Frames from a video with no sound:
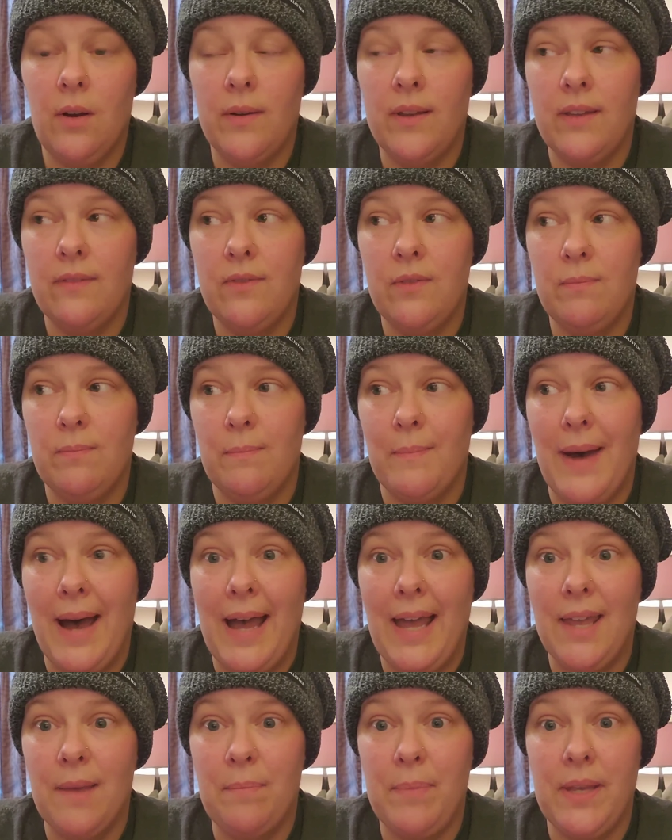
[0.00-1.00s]
I'll give you
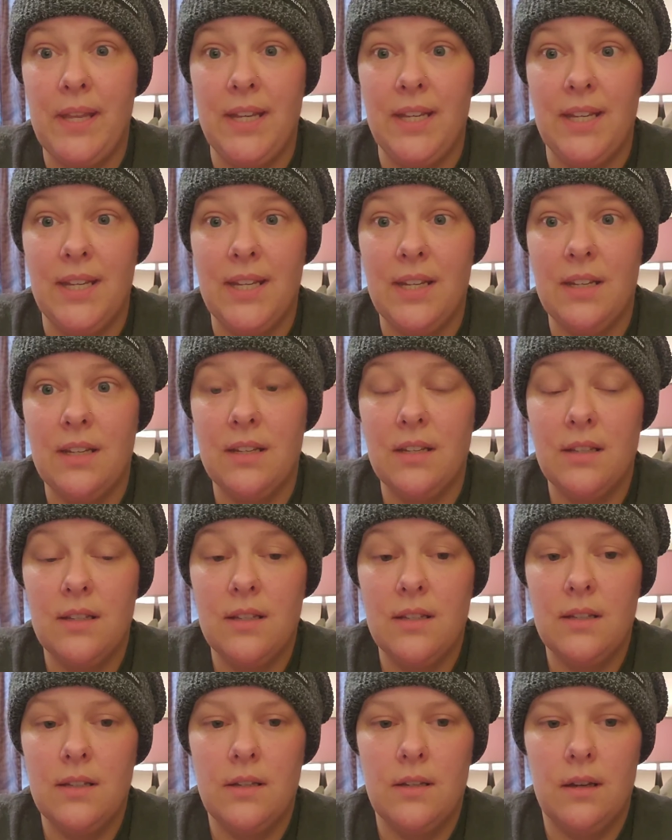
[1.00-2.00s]
my opinion
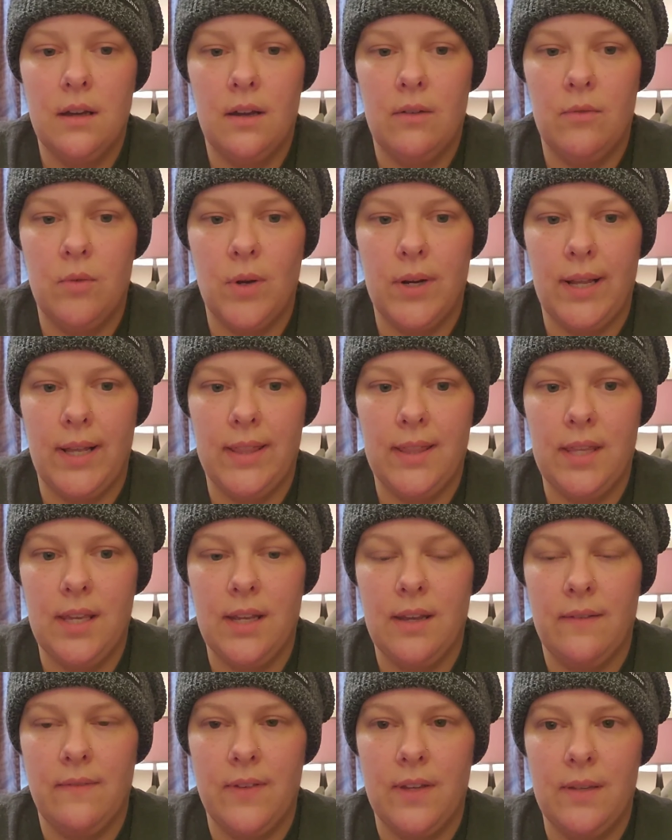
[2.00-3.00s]
of what I
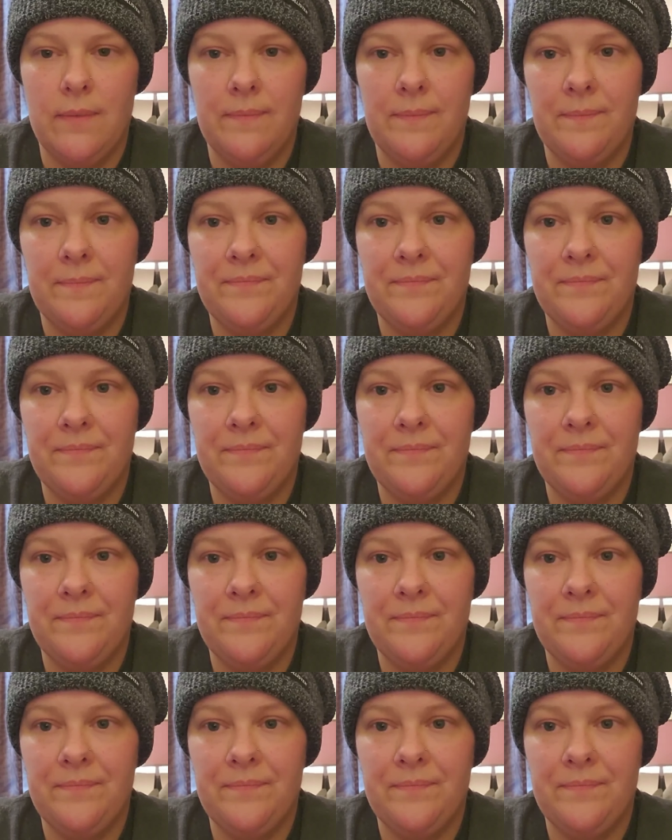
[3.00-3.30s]
think of it.